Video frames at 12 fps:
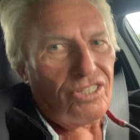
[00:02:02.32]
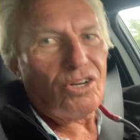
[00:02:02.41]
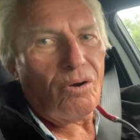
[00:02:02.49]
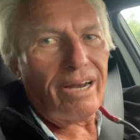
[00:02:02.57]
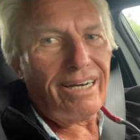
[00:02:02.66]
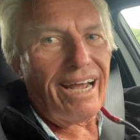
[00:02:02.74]

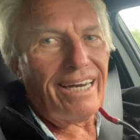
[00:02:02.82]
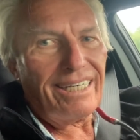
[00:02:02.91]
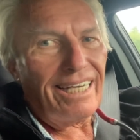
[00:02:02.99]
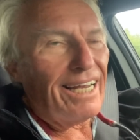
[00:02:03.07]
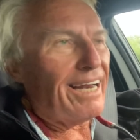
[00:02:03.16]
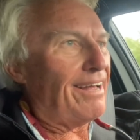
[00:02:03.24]
So I, I
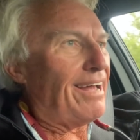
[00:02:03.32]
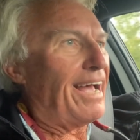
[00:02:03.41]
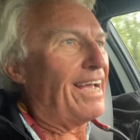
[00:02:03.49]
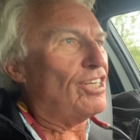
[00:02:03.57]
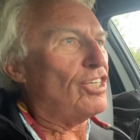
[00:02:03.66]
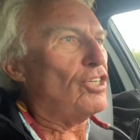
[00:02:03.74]
did. I,
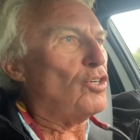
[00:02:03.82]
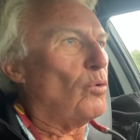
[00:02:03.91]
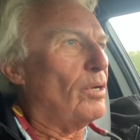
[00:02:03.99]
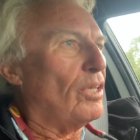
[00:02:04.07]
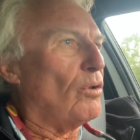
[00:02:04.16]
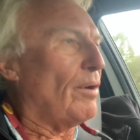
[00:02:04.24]
I, actually
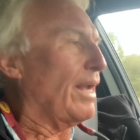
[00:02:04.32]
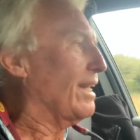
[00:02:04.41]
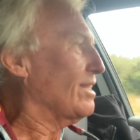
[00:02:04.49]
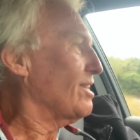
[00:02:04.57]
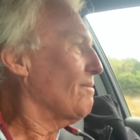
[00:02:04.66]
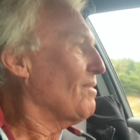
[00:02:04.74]
joined
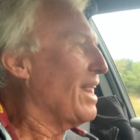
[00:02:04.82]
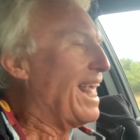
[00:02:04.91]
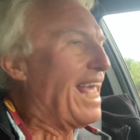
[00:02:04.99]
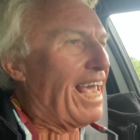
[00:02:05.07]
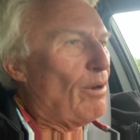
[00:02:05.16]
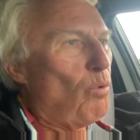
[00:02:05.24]
Lowrance.
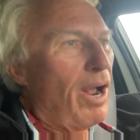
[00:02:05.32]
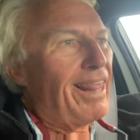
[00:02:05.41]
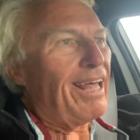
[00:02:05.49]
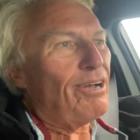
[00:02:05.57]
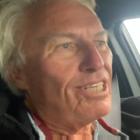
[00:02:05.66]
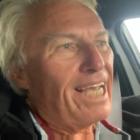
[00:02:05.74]
And while
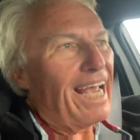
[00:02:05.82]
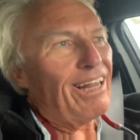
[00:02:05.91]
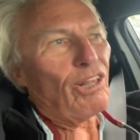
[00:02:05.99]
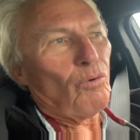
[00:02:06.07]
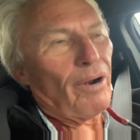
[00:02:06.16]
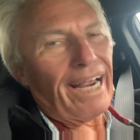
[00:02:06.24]
I was at
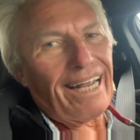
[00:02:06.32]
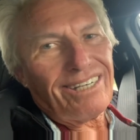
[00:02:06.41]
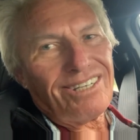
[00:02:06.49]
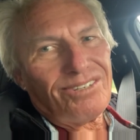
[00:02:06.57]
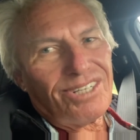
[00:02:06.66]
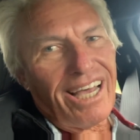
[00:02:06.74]

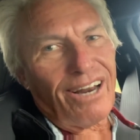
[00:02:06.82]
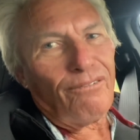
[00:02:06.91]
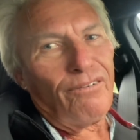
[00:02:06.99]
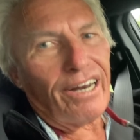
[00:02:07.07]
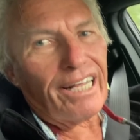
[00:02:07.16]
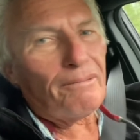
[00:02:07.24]
Lowrance, it was kind of
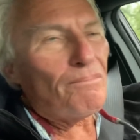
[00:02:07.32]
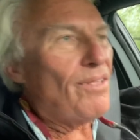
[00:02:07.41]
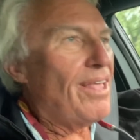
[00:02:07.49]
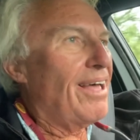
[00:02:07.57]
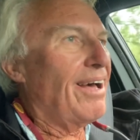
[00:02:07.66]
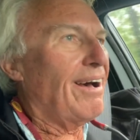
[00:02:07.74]
funny,
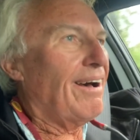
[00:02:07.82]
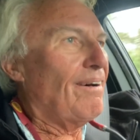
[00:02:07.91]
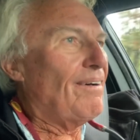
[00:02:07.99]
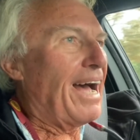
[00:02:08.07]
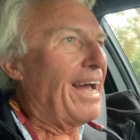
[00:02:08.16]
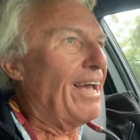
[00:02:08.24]

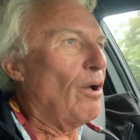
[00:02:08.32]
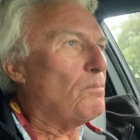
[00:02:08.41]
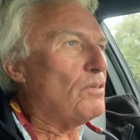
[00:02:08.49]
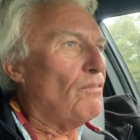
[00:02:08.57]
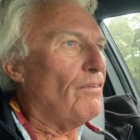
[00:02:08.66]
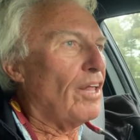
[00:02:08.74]
uh, I
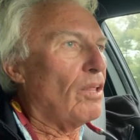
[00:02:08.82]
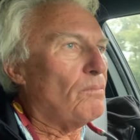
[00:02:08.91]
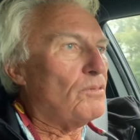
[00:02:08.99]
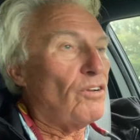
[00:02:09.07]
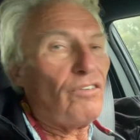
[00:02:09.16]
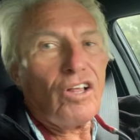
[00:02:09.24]
helped
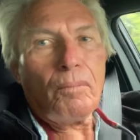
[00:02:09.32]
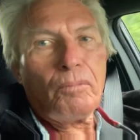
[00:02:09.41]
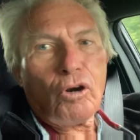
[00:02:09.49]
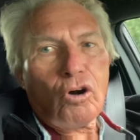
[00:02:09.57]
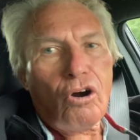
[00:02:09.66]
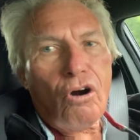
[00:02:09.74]
develop develop
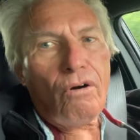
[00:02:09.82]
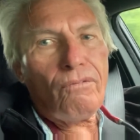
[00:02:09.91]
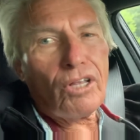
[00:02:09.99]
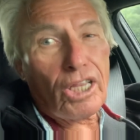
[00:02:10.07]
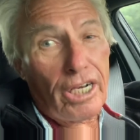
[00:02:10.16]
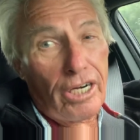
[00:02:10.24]
their
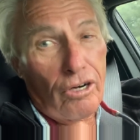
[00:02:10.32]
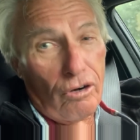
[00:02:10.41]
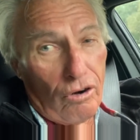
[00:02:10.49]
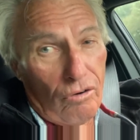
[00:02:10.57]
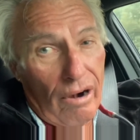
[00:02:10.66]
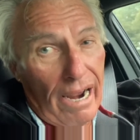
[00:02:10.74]

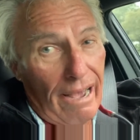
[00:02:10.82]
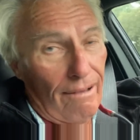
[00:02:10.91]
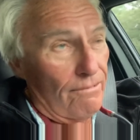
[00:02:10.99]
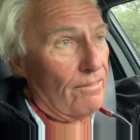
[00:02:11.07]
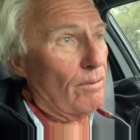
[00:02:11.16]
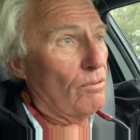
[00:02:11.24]
curvilinear
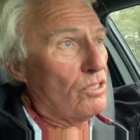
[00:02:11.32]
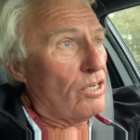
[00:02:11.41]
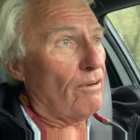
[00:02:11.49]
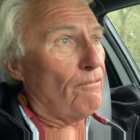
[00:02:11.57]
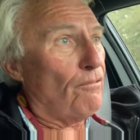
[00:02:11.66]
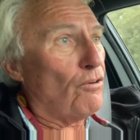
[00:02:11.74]
graph. That was
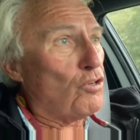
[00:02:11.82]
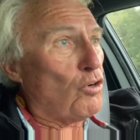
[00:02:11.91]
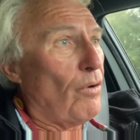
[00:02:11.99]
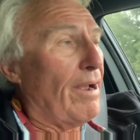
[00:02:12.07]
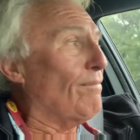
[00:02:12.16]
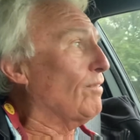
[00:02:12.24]
their first
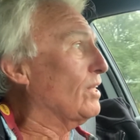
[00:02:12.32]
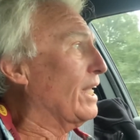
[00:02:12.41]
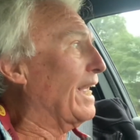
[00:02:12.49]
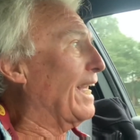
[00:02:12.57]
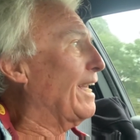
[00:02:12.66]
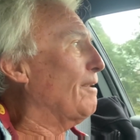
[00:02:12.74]
graph that they
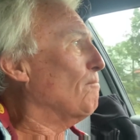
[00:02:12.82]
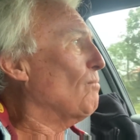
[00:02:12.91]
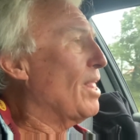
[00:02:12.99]
had.